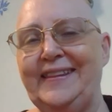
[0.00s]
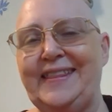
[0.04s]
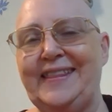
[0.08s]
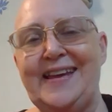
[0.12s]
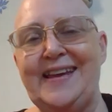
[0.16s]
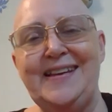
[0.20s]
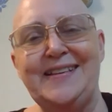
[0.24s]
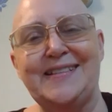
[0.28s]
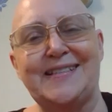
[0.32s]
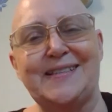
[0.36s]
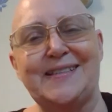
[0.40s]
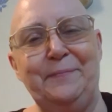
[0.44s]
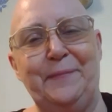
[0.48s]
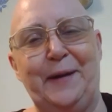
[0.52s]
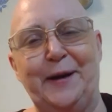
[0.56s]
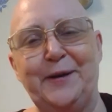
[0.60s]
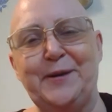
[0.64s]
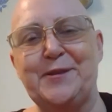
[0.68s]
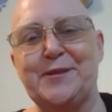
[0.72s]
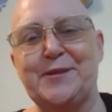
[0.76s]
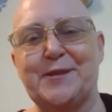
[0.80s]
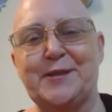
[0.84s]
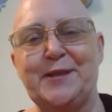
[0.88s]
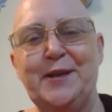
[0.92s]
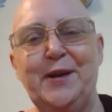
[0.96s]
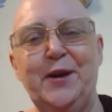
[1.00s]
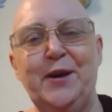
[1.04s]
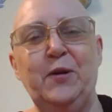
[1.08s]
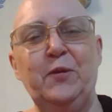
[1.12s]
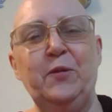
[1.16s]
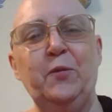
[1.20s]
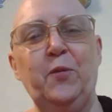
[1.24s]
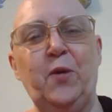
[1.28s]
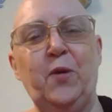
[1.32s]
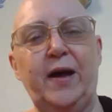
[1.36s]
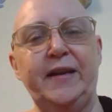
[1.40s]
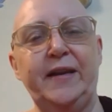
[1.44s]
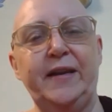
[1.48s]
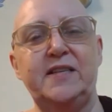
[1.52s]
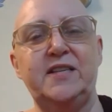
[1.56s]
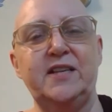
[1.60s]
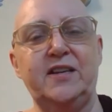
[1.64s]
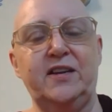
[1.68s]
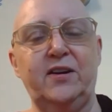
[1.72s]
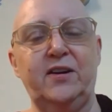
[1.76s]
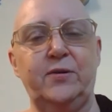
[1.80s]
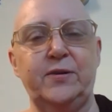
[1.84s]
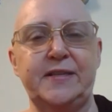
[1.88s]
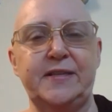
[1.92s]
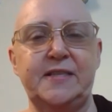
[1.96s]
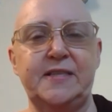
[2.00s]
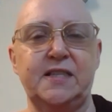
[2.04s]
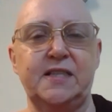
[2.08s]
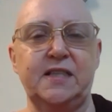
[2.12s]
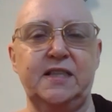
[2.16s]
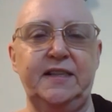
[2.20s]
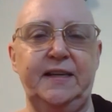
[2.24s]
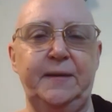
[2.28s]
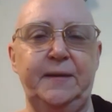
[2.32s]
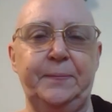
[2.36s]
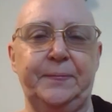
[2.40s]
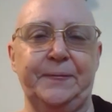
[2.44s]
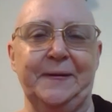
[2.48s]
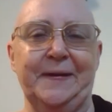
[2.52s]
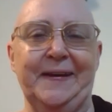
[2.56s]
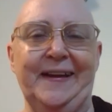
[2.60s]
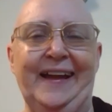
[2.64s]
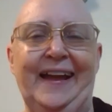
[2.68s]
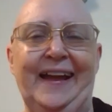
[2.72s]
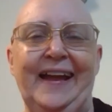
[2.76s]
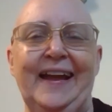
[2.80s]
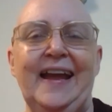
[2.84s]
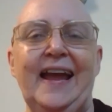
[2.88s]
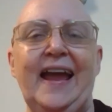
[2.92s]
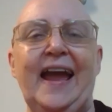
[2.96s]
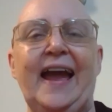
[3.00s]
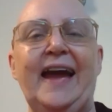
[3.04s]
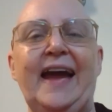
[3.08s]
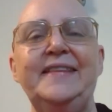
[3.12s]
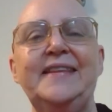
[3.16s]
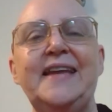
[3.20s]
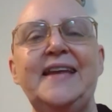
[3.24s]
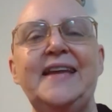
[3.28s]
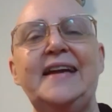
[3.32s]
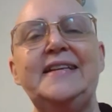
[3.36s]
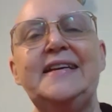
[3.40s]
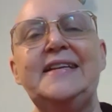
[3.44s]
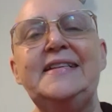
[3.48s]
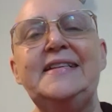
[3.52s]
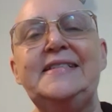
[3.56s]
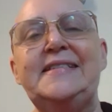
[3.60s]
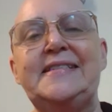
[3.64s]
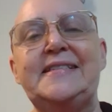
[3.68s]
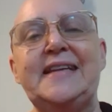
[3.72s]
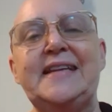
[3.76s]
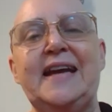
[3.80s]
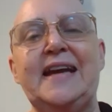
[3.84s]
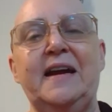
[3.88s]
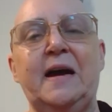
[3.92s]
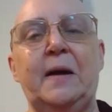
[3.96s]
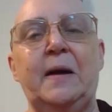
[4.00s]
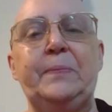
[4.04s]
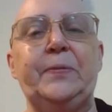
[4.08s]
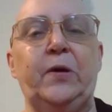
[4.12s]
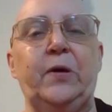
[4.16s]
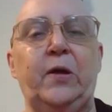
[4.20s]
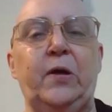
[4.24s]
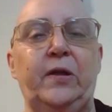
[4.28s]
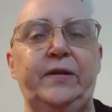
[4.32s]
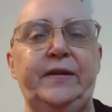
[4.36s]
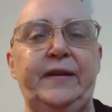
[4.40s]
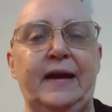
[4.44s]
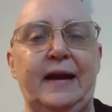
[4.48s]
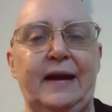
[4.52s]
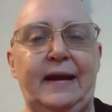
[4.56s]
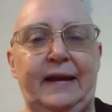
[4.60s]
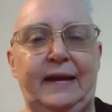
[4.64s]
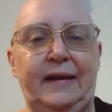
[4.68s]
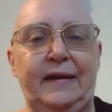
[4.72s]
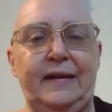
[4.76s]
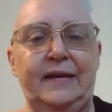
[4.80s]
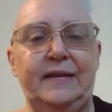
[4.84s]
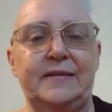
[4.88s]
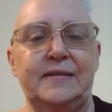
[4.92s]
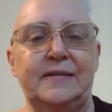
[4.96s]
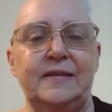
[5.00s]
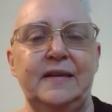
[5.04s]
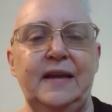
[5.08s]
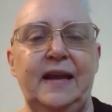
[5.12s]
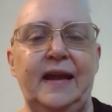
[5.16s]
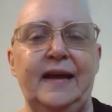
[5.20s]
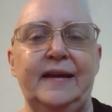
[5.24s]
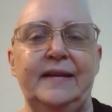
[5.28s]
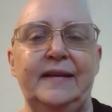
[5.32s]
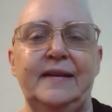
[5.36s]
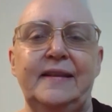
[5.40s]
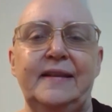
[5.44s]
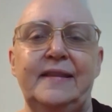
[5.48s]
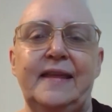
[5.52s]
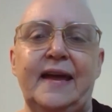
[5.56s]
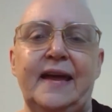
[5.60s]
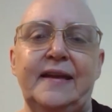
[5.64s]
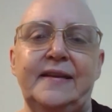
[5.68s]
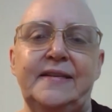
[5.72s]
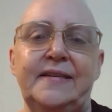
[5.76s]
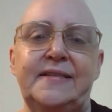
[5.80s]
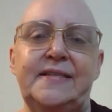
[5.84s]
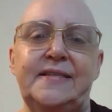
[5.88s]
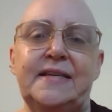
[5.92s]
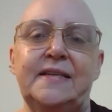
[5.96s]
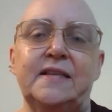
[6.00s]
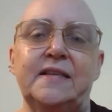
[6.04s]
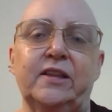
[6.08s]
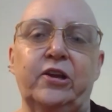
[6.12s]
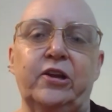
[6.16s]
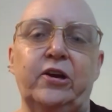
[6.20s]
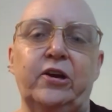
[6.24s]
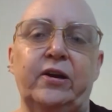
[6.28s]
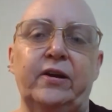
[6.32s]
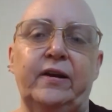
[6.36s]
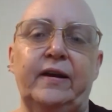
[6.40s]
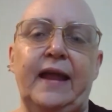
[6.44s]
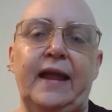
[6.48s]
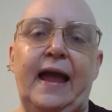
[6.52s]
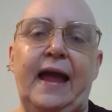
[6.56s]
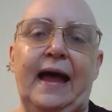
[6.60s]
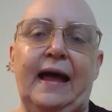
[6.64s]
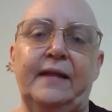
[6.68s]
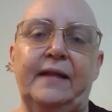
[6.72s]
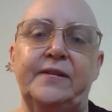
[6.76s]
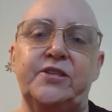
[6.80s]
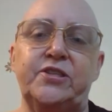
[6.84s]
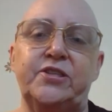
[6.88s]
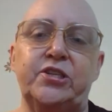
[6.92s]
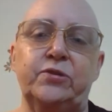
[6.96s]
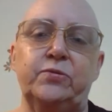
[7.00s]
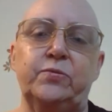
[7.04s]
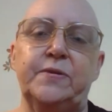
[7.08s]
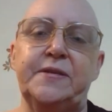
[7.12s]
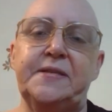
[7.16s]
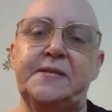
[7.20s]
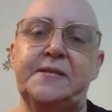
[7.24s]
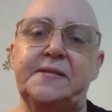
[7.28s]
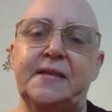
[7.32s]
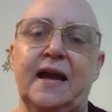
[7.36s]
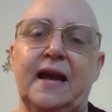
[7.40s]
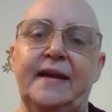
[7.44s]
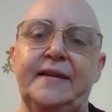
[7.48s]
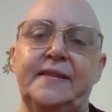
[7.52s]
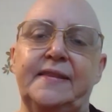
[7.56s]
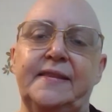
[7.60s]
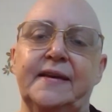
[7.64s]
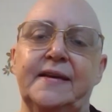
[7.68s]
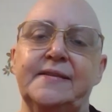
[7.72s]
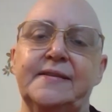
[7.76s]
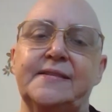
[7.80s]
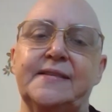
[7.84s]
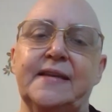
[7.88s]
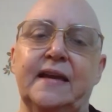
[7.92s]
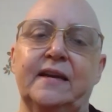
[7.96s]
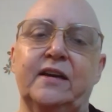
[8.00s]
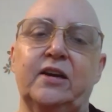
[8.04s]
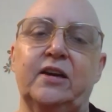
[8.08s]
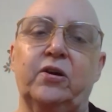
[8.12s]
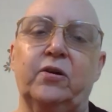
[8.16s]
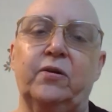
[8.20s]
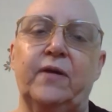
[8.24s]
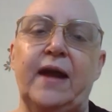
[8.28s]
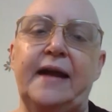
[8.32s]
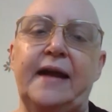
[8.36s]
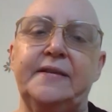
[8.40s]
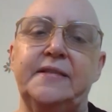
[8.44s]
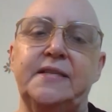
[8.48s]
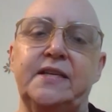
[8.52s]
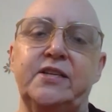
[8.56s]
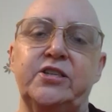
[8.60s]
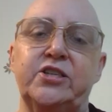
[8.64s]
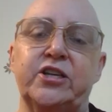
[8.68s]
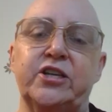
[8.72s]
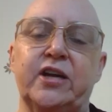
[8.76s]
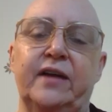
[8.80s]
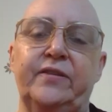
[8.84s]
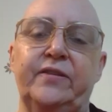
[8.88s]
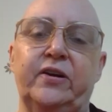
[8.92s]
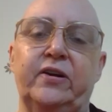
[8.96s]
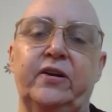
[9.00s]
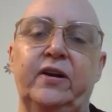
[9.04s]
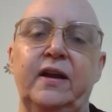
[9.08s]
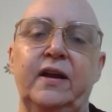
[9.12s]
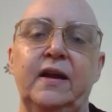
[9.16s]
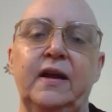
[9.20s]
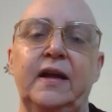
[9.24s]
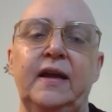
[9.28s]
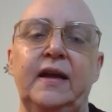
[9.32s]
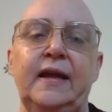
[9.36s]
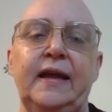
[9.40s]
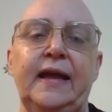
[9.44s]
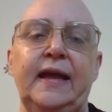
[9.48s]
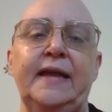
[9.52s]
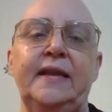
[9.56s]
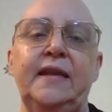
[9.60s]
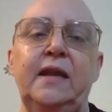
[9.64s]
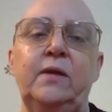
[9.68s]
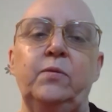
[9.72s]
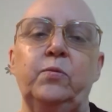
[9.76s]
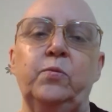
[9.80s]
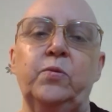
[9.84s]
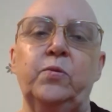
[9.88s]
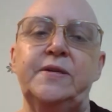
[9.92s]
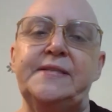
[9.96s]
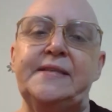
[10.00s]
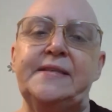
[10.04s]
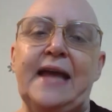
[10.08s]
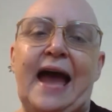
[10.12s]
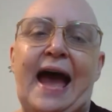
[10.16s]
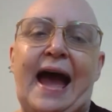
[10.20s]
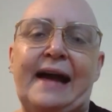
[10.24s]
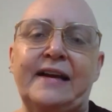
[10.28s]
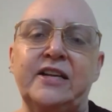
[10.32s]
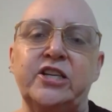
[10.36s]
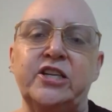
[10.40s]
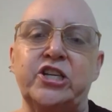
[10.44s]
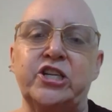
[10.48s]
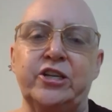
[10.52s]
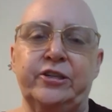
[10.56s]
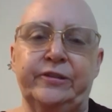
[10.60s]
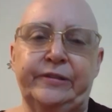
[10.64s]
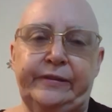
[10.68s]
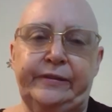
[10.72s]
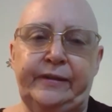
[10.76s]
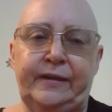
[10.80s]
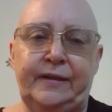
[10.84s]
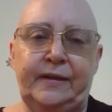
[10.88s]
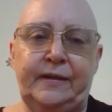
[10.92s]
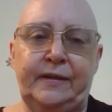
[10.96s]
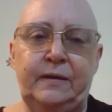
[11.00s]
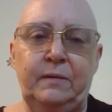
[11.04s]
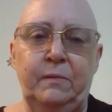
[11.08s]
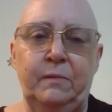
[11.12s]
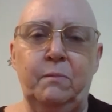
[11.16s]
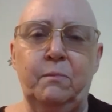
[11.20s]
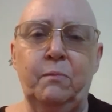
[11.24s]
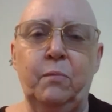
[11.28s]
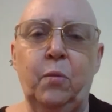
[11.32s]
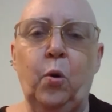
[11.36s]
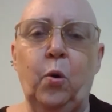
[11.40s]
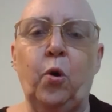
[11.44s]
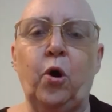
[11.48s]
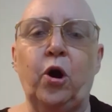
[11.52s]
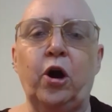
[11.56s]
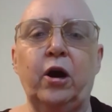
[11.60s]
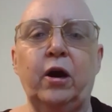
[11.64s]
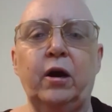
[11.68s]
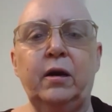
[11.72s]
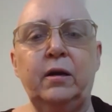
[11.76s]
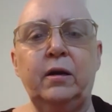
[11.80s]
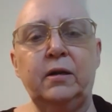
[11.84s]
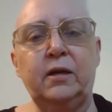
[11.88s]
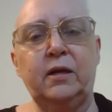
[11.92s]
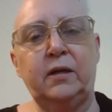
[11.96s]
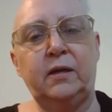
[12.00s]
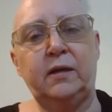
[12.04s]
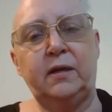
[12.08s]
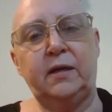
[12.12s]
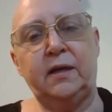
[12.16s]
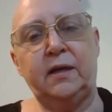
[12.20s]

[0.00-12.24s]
these monks wanted to go to sleep, and they didn't stay up all night. And they did learn how to recite this and correct each other. And it was actually more